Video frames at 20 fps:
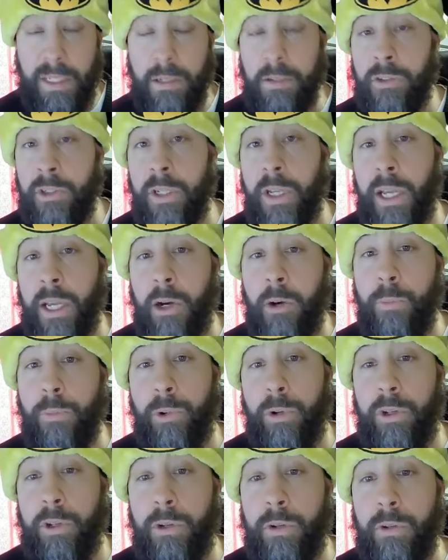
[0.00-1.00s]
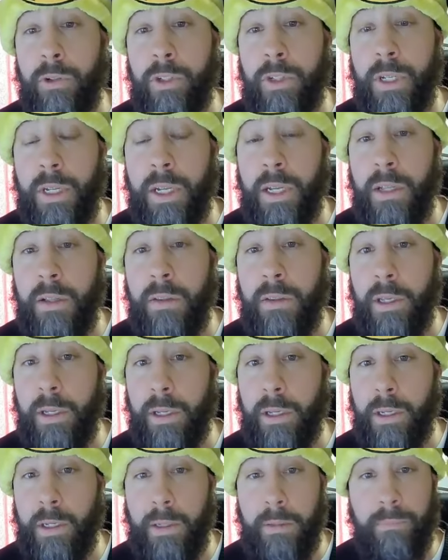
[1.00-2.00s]
to help reduce
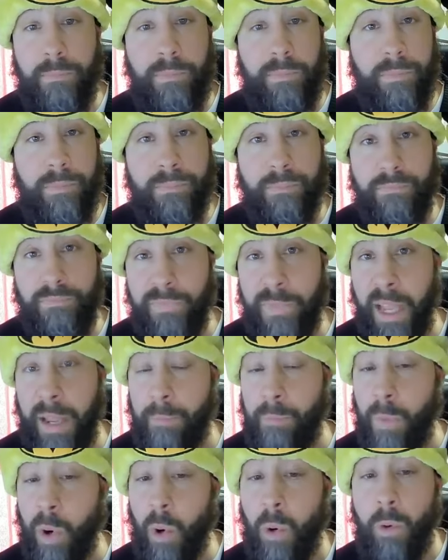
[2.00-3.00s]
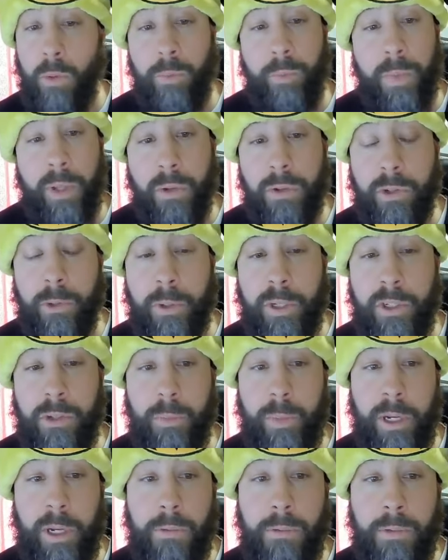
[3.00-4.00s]
the that mold mildewy
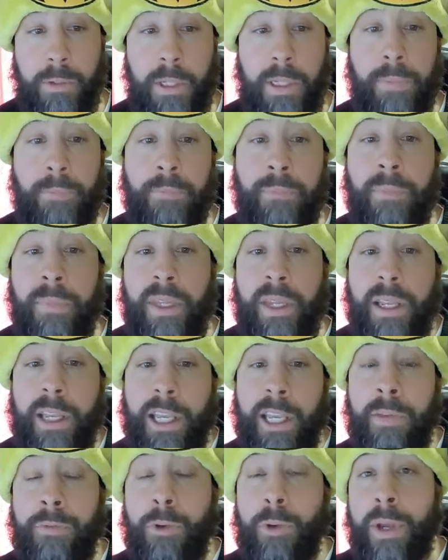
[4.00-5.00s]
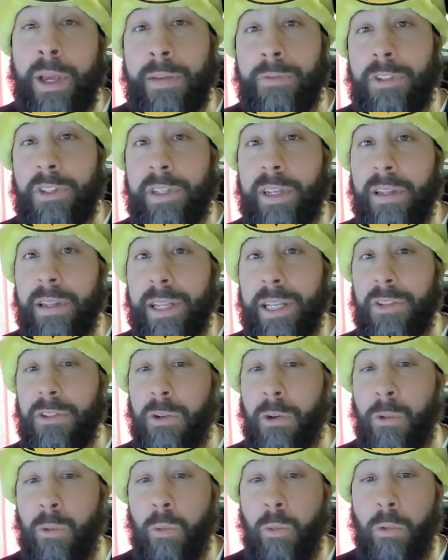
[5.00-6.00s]
smell. If you have ceilings
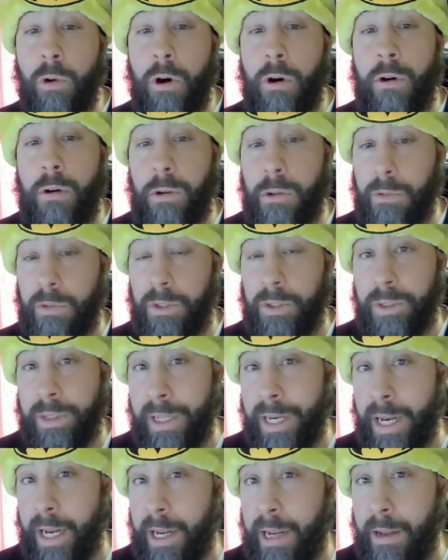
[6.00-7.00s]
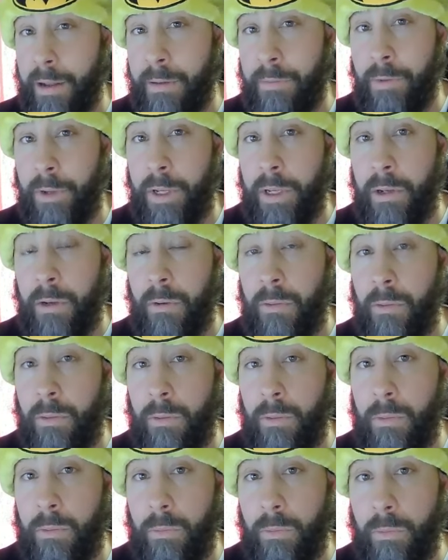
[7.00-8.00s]
or walls that have
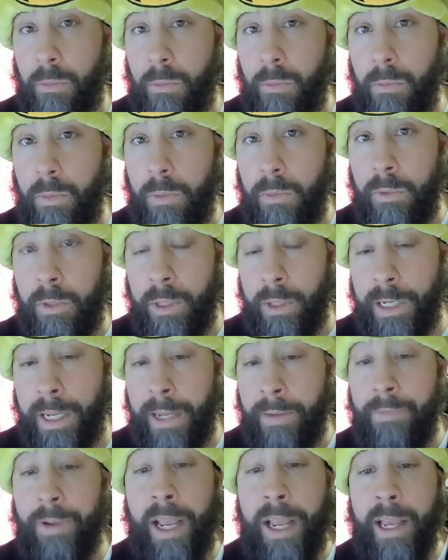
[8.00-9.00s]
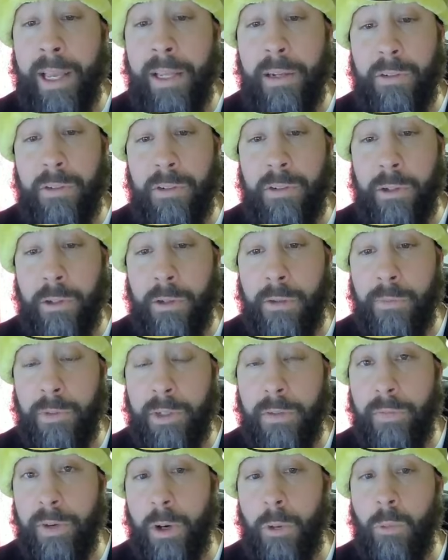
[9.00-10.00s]
that have had some
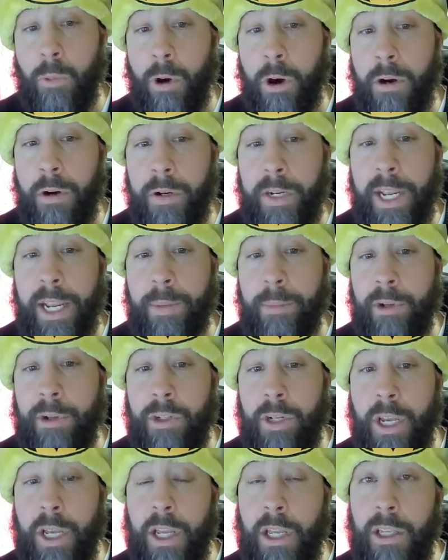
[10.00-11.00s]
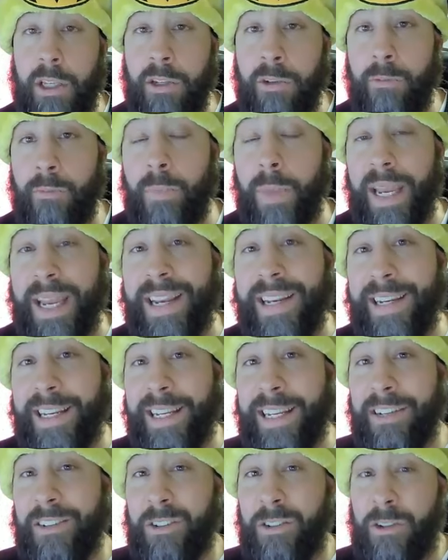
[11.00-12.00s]
severe water damage, you may
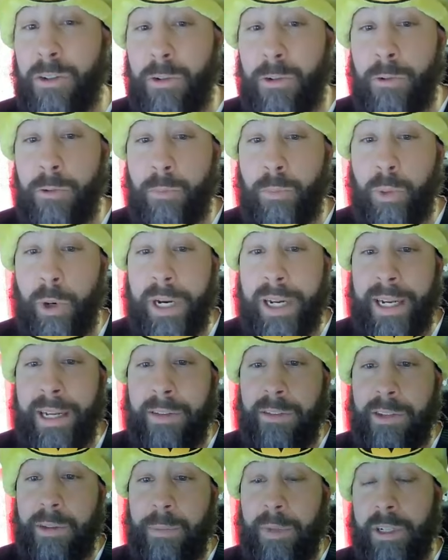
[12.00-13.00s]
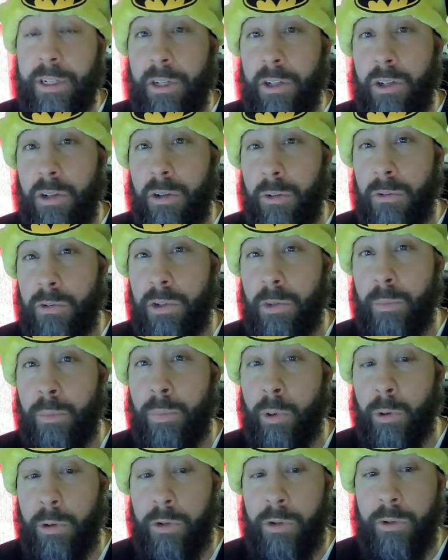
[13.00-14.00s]
need to bring in some additional
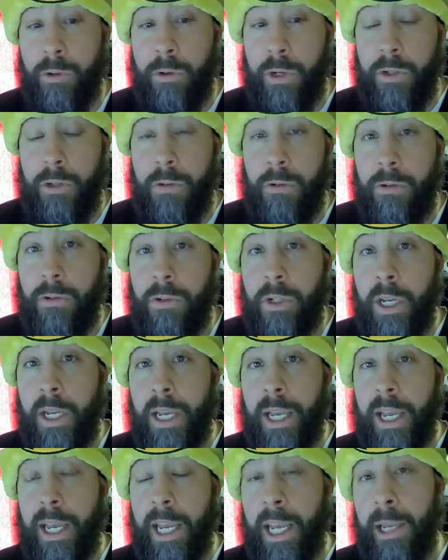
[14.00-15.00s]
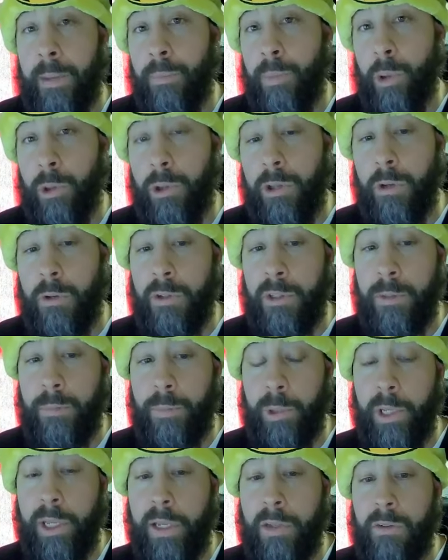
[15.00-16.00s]
support structures and put those in
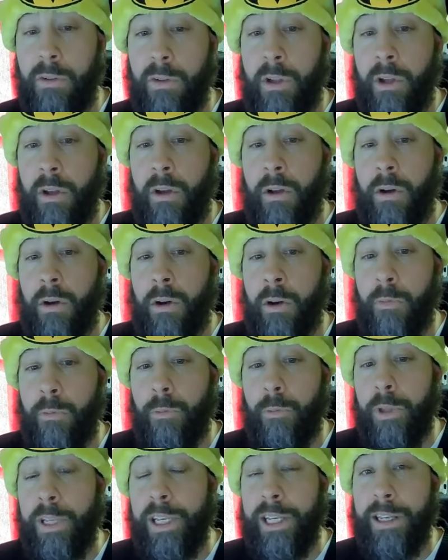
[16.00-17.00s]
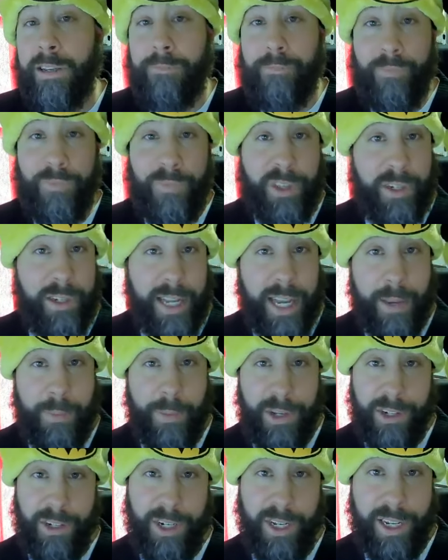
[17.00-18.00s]
place. Hopefully the
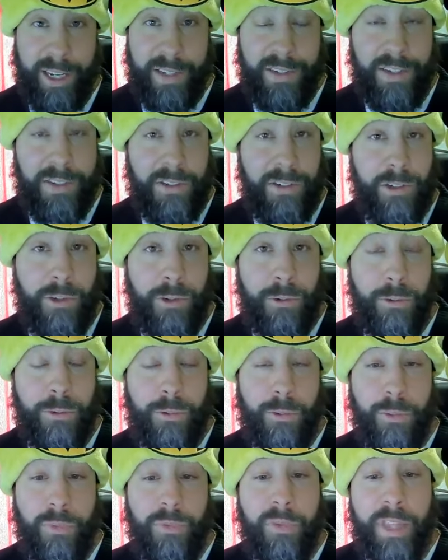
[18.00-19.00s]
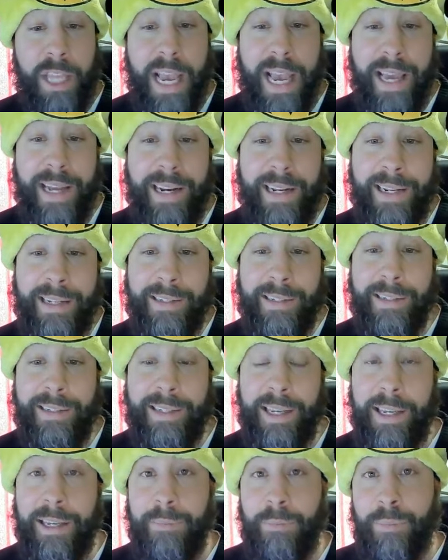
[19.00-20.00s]
damage isn't to that
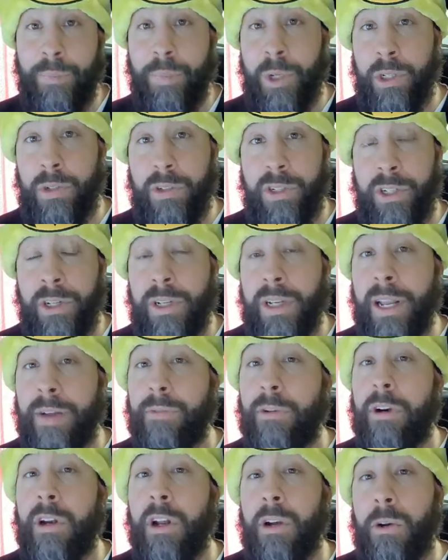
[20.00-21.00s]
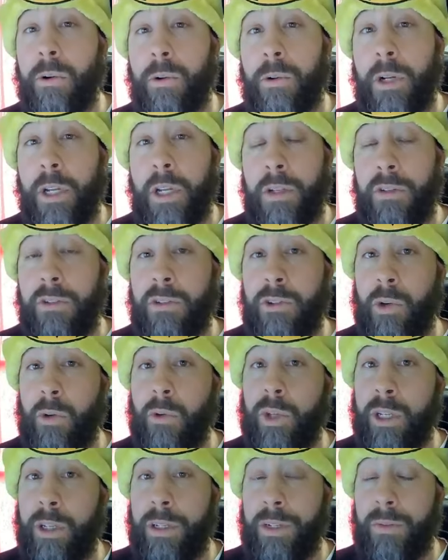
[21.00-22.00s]
extent, but you never know, so
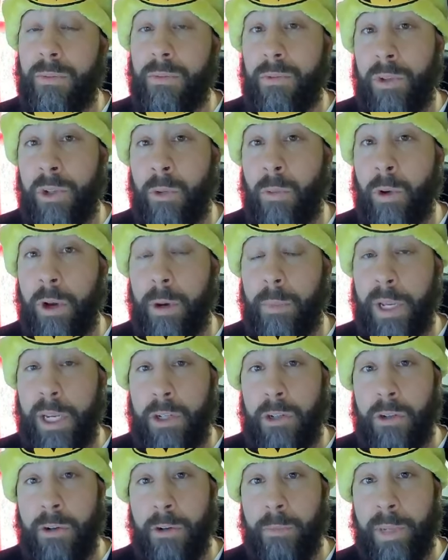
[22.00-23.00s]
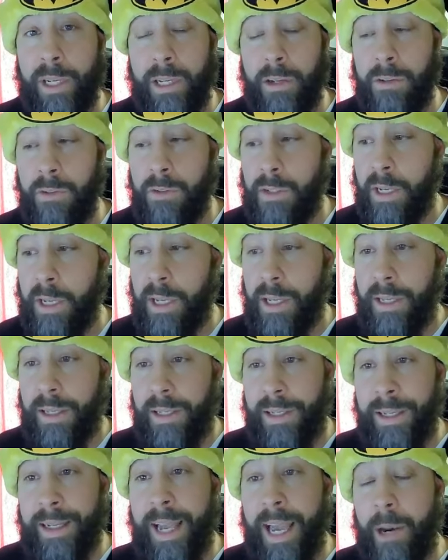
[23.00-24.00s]
you you want to make sure because
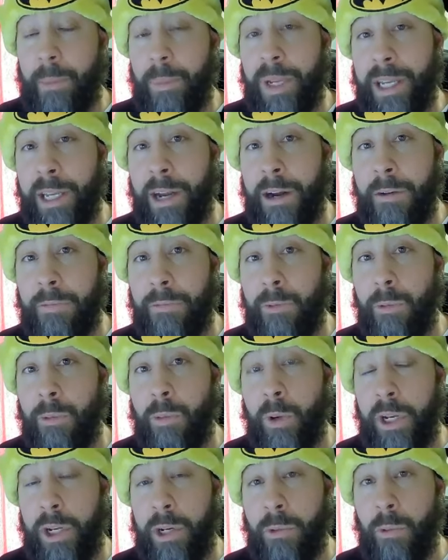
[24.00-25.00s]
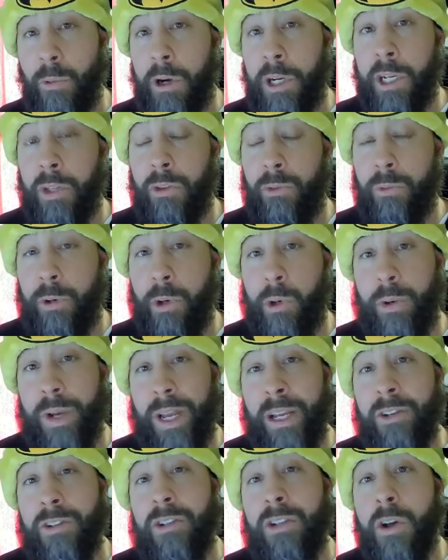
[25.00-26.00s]
you got to be careful when you're walking through
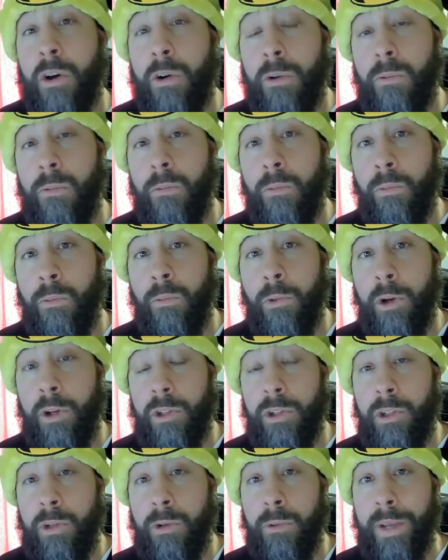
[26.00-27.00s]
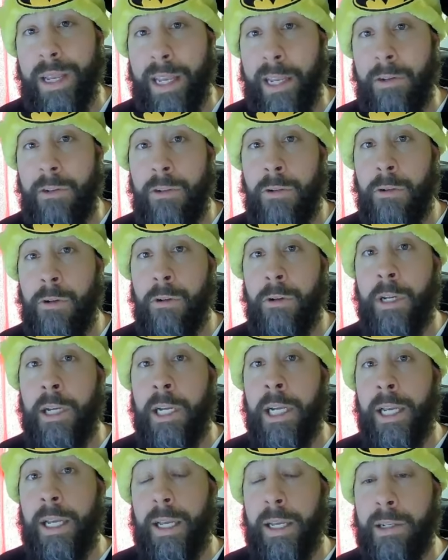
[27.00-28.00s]
and don't want to enter
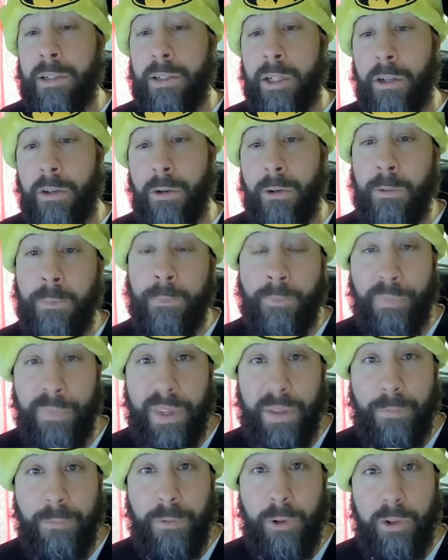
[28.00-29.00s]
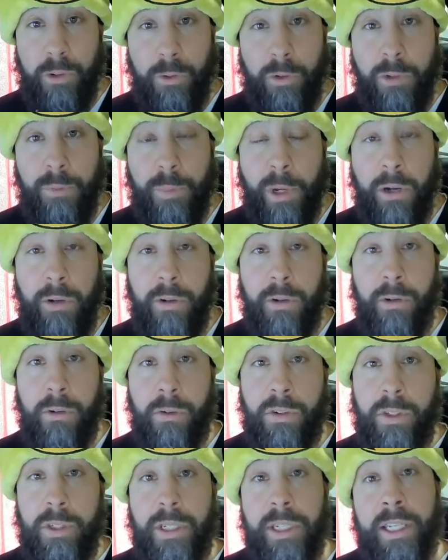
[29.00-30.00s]
until first
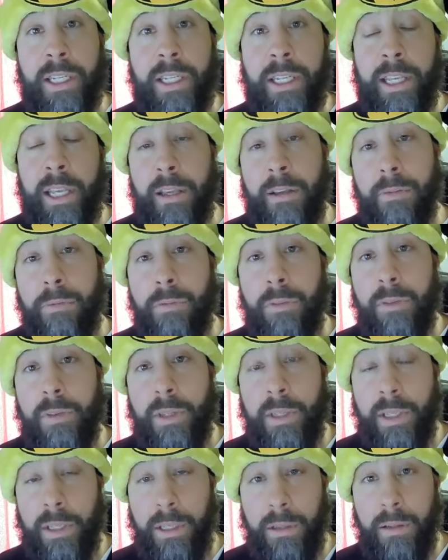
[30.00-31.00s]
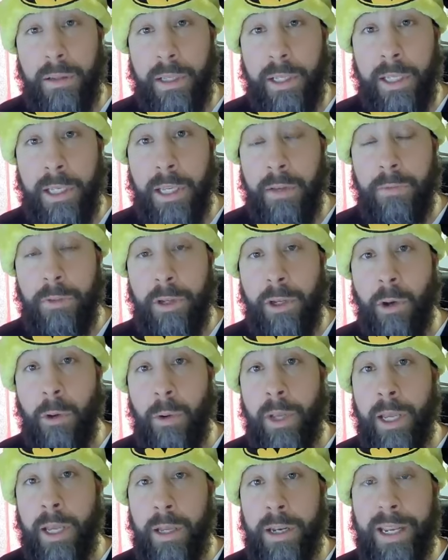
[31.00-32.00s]
responders give give the go
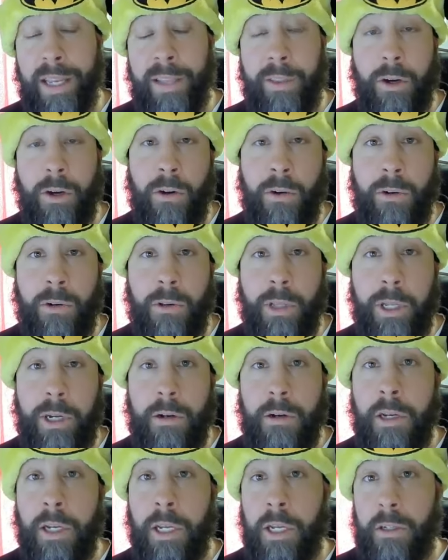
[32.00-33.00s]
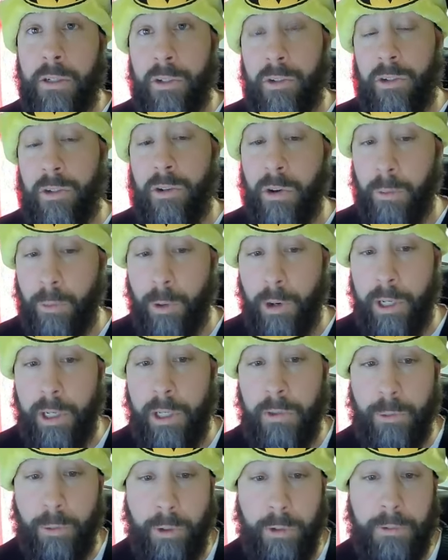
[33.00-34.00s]
ahead and the all clear to start
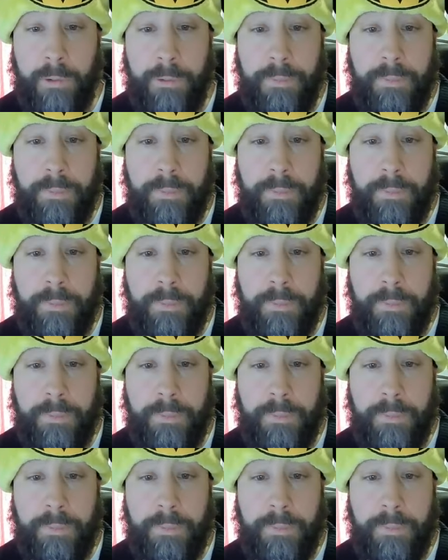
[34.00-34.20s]
walking through.